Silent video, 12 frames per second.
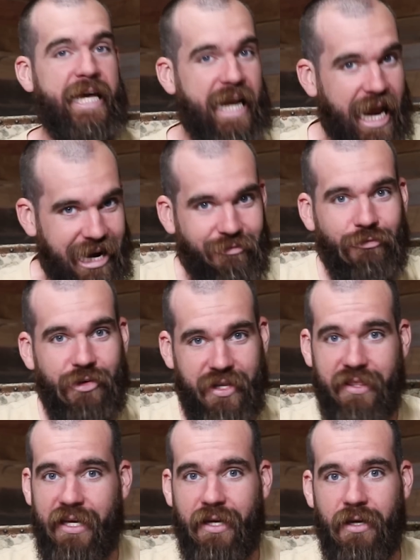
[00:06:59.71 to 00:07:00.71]
that
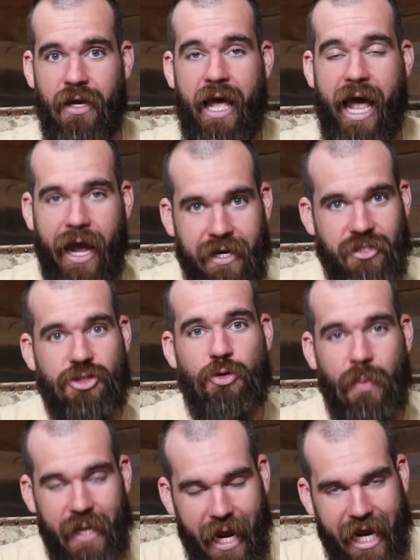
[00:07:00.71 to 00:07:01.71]
everything has
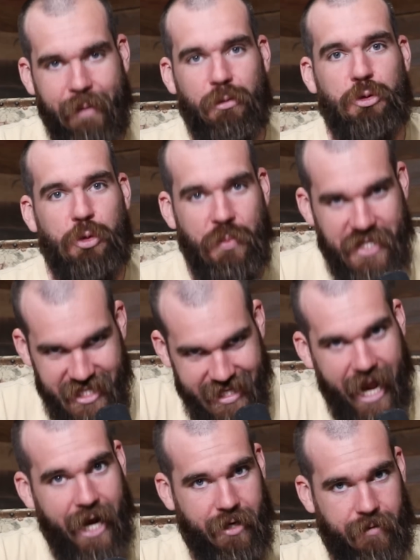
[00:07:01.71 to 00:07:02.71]
to be able to be
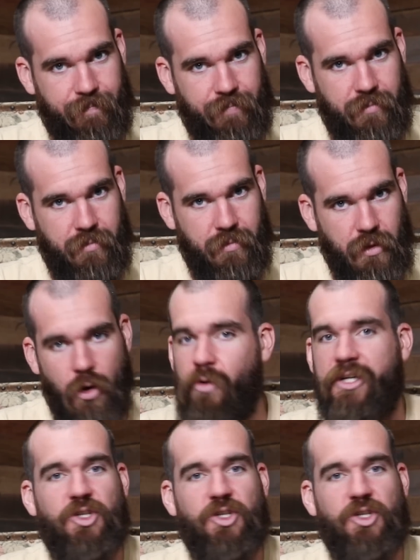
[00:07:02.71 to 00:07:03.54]
said or